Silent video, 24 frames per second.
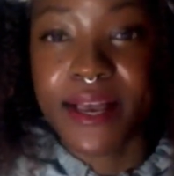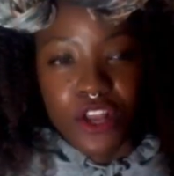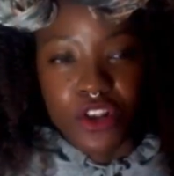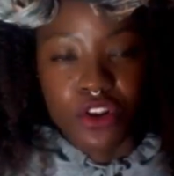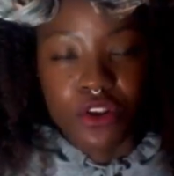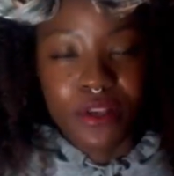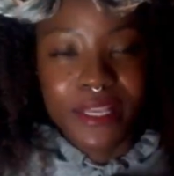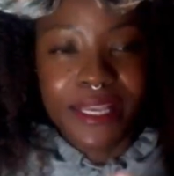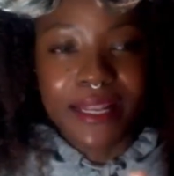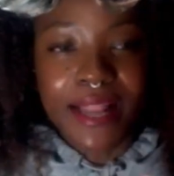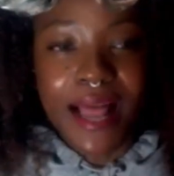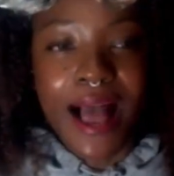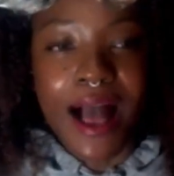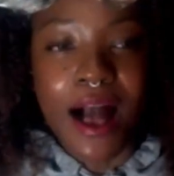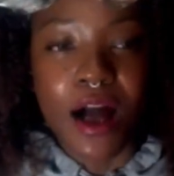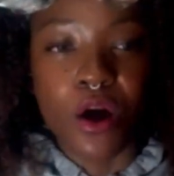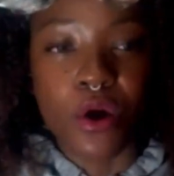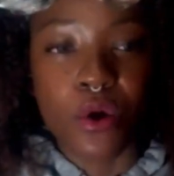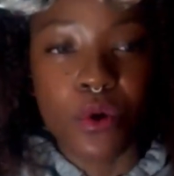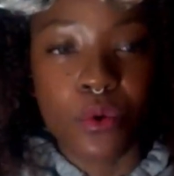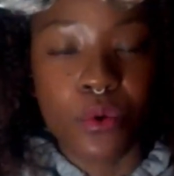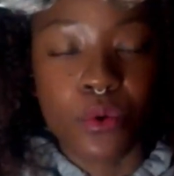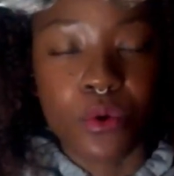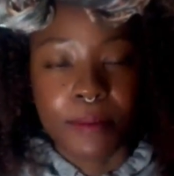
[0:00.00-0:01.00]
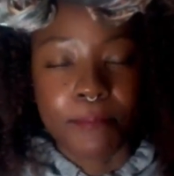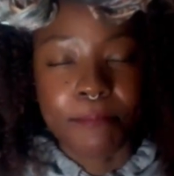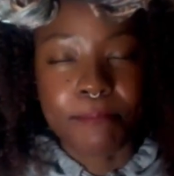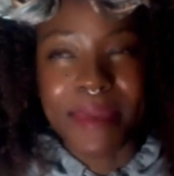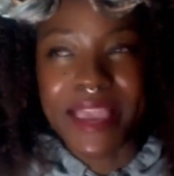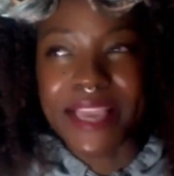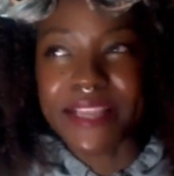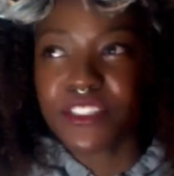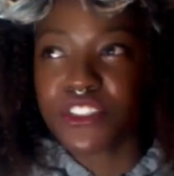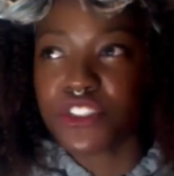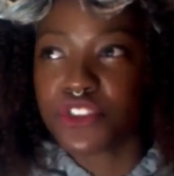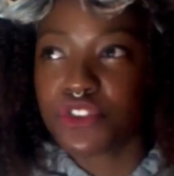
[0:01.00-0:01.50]
Look at how
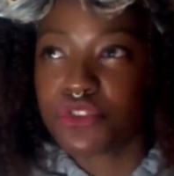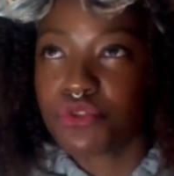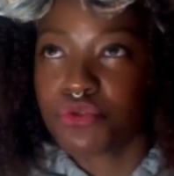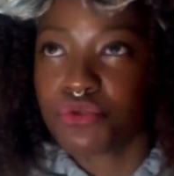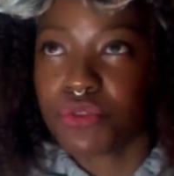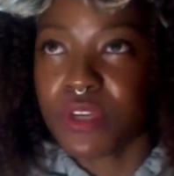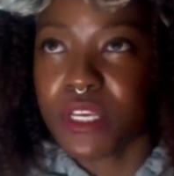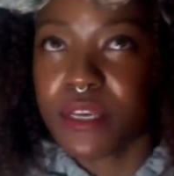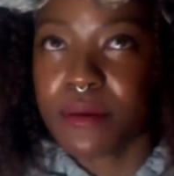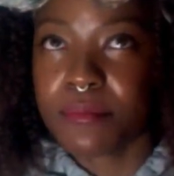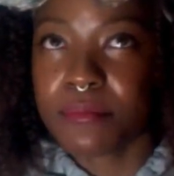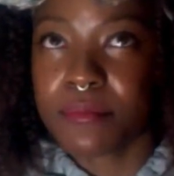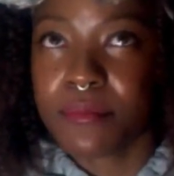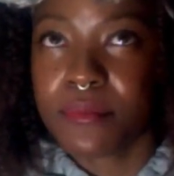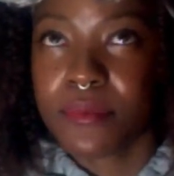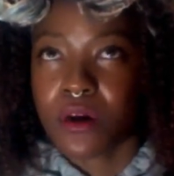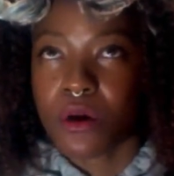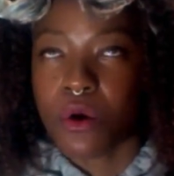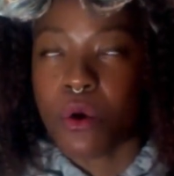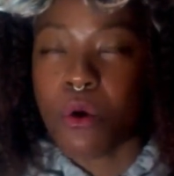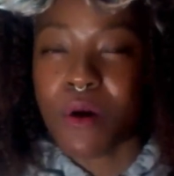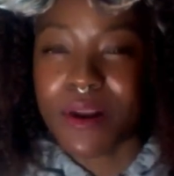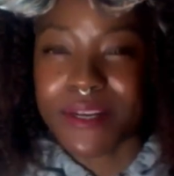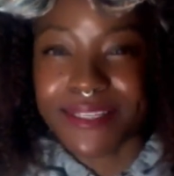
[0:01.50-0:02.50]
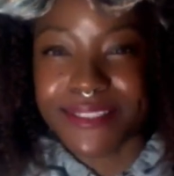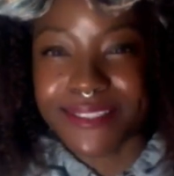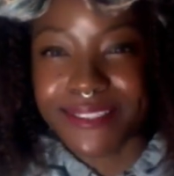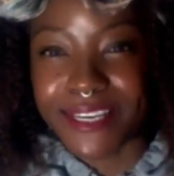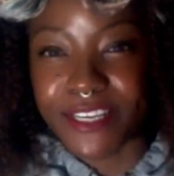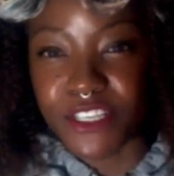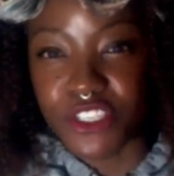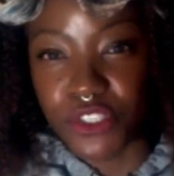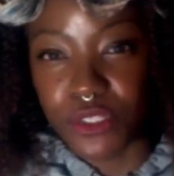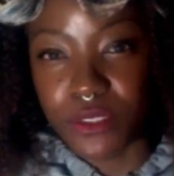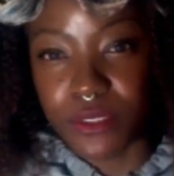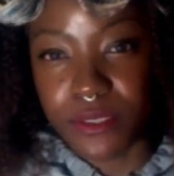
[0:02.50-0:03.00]
mainstream
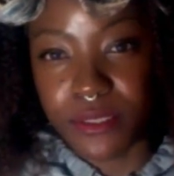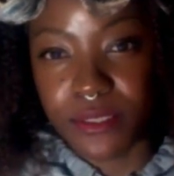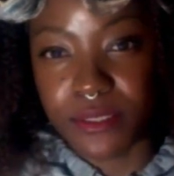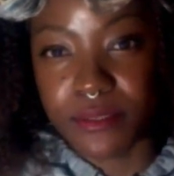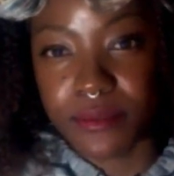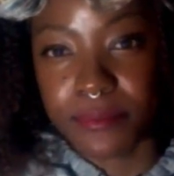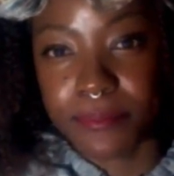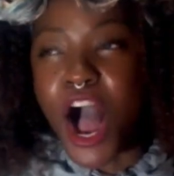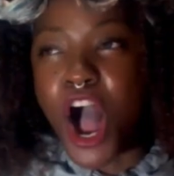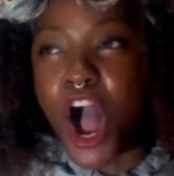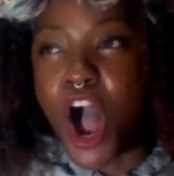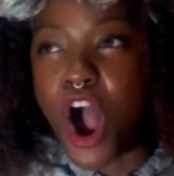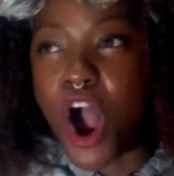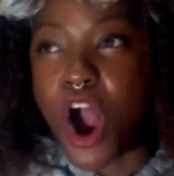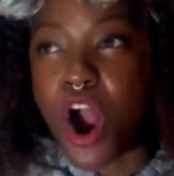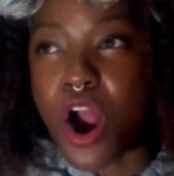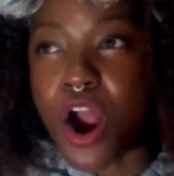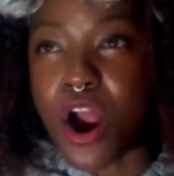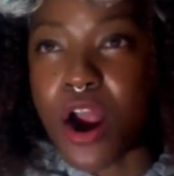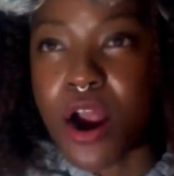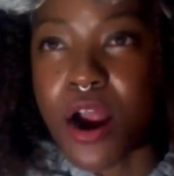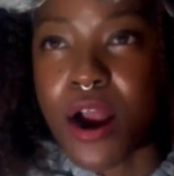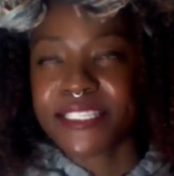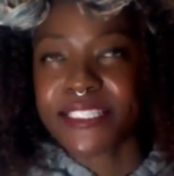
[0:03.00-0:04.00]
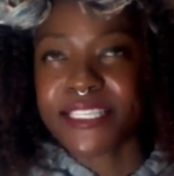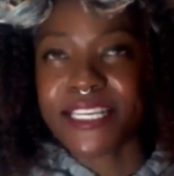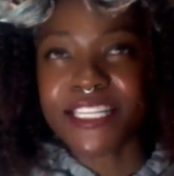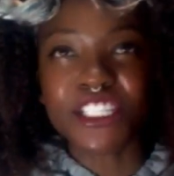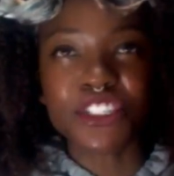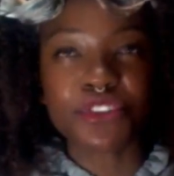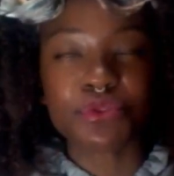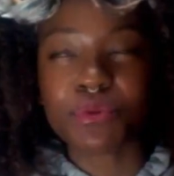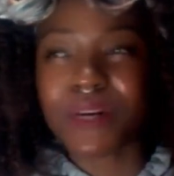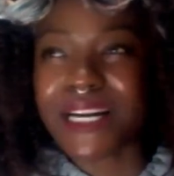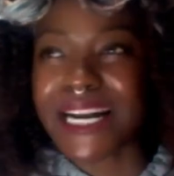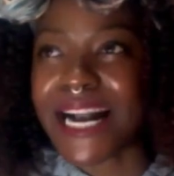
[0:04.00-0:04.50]
organizations are
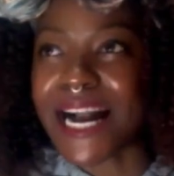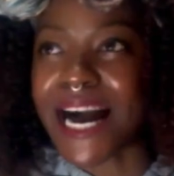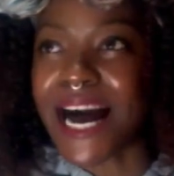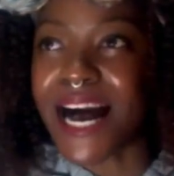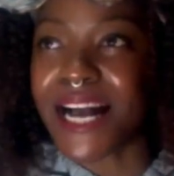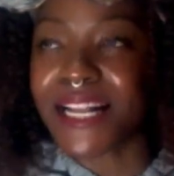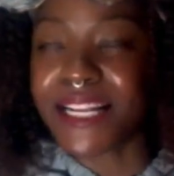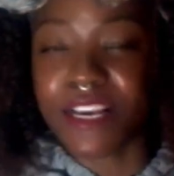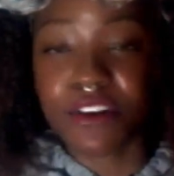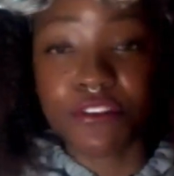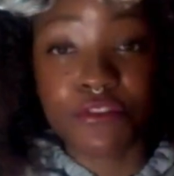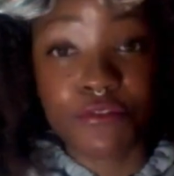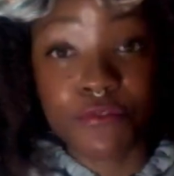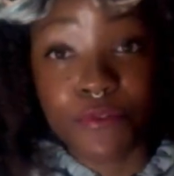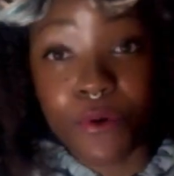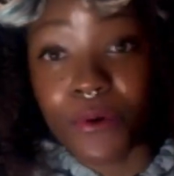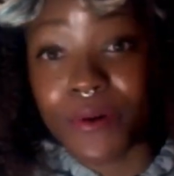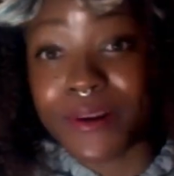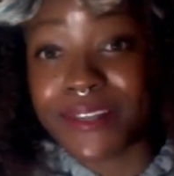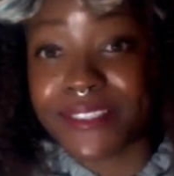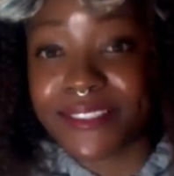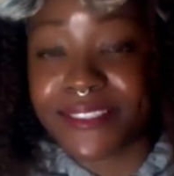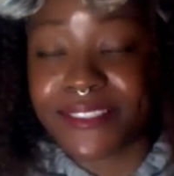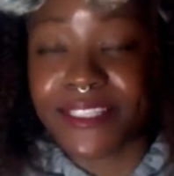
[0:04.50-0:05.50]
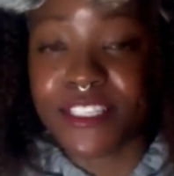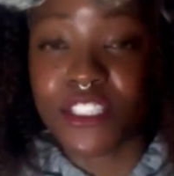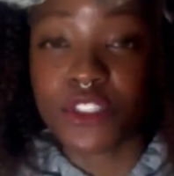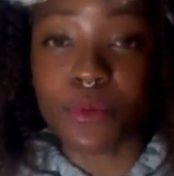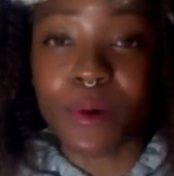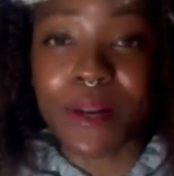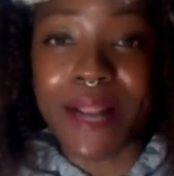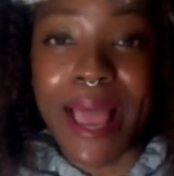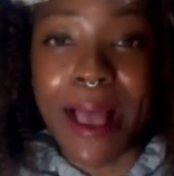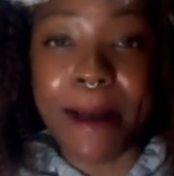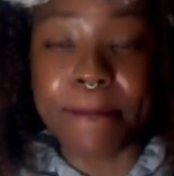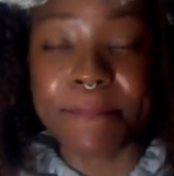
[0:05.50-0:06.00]
disregarding, for instance,
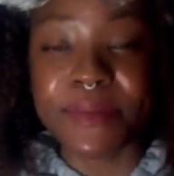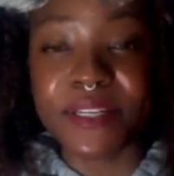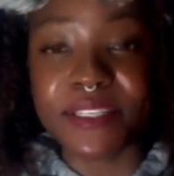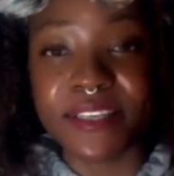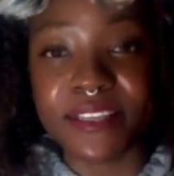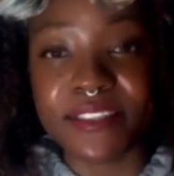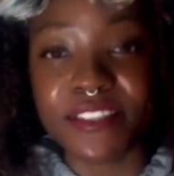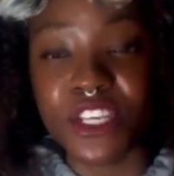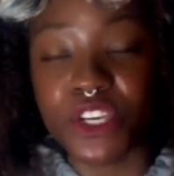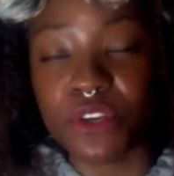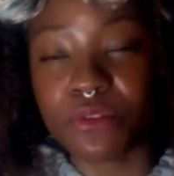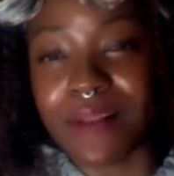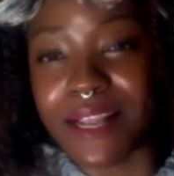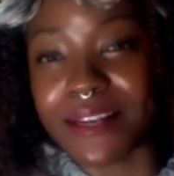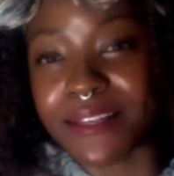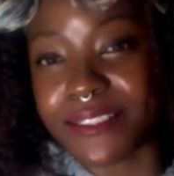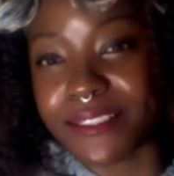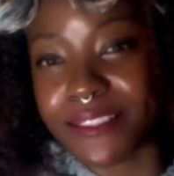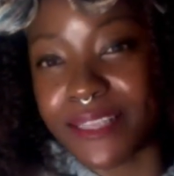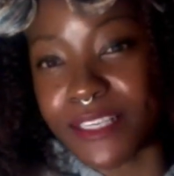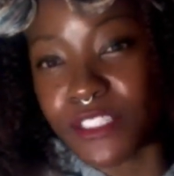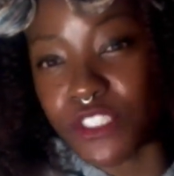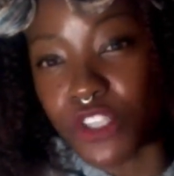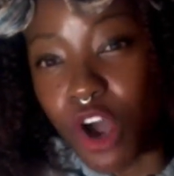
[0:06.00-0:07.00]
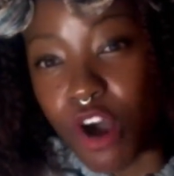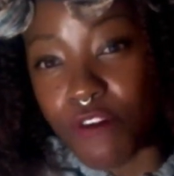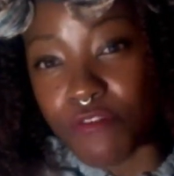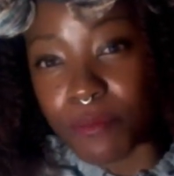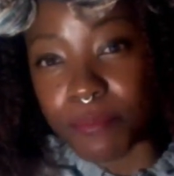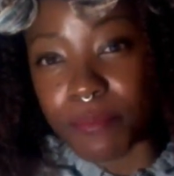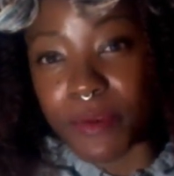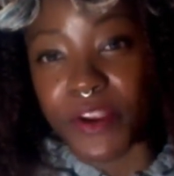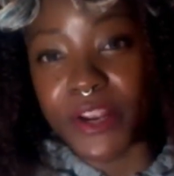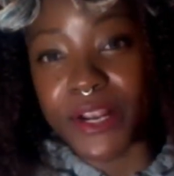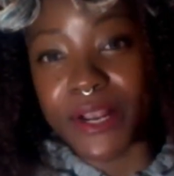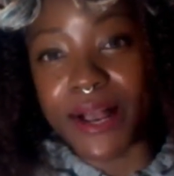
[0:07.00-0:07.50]
what happened in the United States of
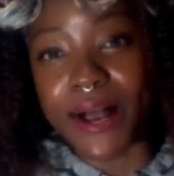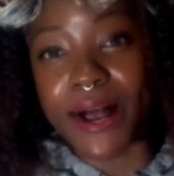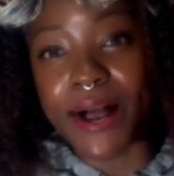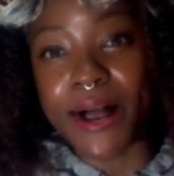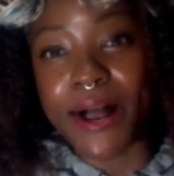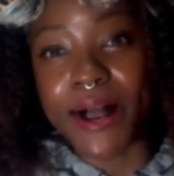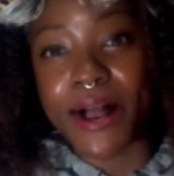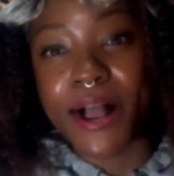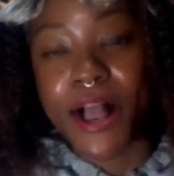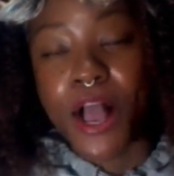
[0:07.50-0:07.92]
America